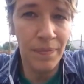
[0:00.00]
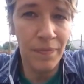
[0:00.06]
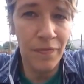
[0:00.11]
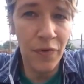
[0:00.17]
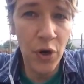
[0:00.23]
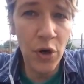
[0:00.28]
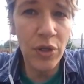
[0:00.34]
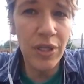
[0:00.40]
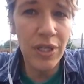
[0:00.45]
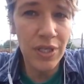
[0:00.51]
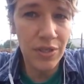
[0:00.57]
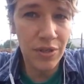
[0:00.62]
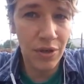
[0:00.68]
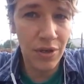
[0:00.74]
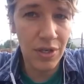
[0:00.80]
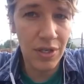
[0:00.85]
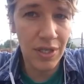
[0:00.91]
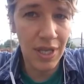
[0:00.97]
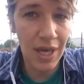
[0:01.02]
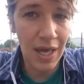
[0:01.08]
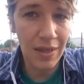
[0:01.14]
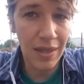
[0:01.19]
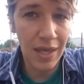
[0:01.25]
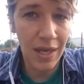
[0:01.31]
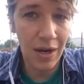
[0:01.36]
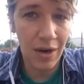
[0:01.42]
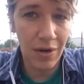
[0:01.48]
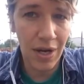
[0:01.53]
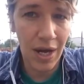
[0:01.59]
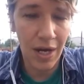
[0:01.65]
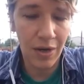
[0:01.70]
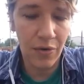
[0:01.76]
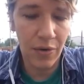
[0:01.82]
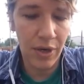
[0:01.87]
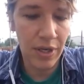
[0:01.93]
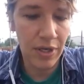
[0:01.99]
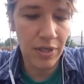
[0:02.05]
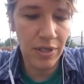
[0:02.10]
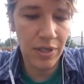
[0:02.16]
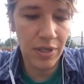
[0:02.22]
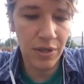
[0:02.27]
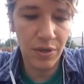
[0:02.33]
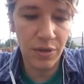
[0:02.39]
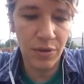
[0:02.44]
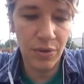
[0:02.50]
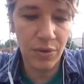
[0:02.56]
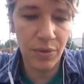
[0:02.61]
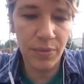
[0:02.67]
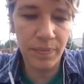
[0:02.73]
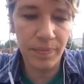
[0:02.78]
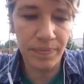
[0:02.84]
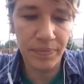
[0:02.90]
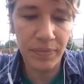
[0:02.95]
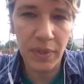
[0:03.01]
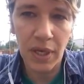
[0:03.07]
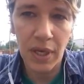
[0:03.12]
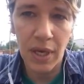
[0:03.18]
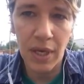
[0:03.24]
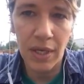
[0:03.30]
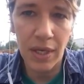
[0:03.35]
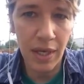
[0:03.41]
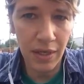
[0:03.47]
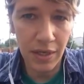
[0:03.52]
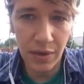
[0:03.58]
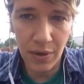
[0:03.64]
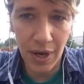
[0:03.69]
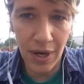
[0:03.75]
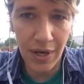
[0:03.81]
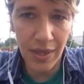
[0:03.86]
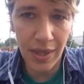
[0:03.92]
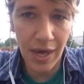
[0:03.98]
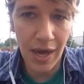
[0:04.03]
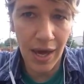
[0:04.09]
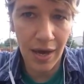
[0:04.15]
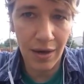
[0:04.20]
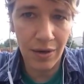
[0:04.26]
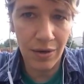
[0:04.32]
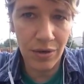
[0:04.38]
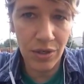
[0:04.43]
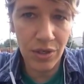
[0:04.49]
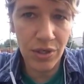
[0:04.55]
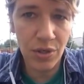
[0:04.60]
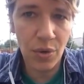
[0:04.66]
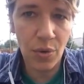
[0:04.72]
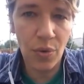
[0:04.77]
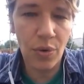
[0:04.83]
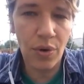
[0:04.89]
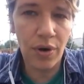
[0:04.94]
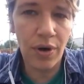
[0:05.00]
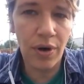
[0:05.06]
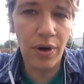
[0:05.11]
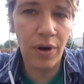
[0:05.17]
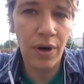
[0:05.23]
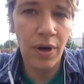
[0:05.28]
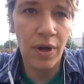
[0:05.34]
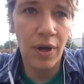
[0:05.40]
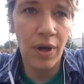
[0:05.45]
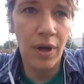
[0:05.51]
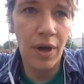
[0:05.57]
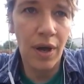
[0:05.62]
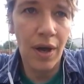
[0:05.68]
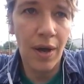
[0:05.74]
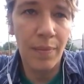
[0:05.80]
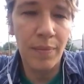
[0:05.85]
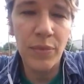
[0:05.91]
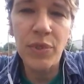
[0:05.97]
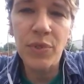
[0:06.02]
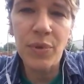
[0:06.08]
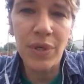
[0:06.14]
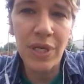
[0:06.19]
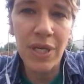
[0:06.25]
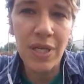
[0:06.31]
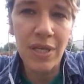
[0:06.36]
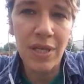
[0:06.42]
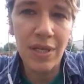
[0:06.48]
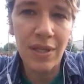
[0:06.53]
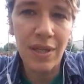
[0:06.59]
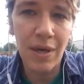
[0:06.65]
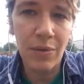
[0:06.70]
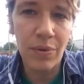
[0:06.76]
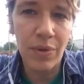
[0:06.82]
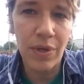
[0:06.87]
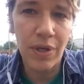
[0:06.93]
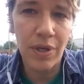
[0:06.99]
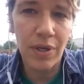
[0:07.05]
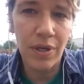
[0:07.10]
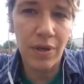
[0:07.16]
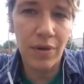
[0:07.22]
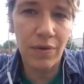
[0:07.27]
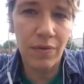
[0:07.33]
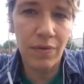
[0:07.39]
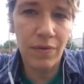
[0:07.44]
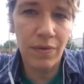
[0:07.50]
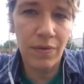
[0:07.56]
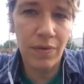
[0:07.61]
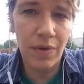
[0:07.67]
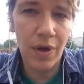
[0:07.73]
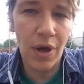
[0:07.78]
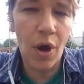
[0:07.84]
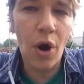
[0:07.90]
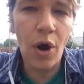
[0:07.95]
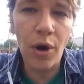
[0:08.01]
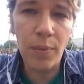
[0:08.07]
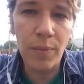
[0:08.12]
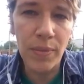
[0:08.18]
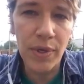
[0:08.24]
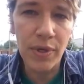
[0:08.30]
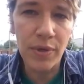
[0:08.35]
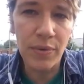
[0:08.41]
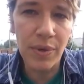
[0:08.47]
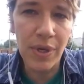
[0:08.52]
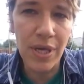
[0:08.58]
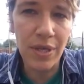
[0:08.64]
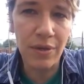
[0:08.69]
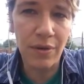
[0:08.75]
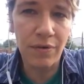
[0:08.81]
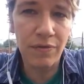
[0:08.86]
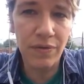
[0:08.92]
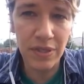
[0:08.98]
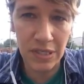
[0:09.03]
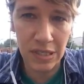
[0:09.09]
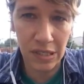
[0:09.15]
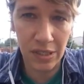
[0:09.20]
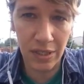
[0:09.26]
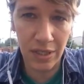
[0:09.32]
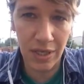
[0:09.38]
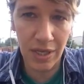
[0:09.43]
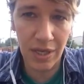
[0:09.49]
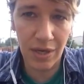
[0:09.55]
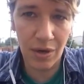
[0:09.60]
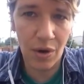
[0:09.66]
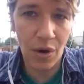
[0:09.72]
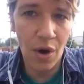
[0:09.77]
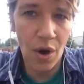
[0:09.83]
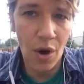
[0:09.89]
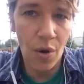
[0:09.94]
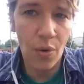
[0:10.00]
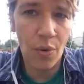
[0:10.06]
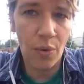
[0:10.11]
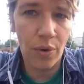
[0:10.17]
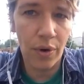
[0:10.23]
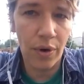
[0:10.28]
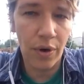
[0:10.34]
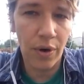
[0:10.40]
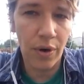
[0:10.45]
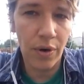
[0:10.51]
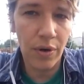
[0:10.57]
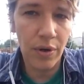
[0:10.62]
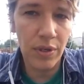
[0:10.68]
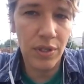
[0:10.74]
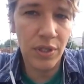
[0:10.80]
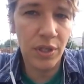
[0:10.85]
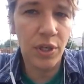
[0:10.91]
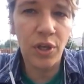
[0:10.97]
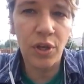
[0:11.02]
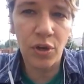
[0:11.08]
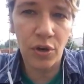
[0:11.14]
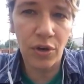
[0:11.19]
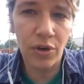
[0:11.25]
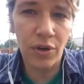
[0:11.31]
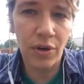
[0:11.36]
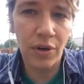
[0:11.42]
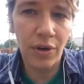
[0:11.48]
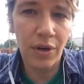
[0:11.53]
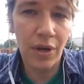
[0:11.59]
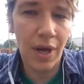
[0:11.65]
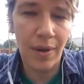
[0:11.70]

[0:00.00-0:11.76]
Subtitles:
fairly certain that they are not going to kick you out of the house or do anything that would harm you either physically or scare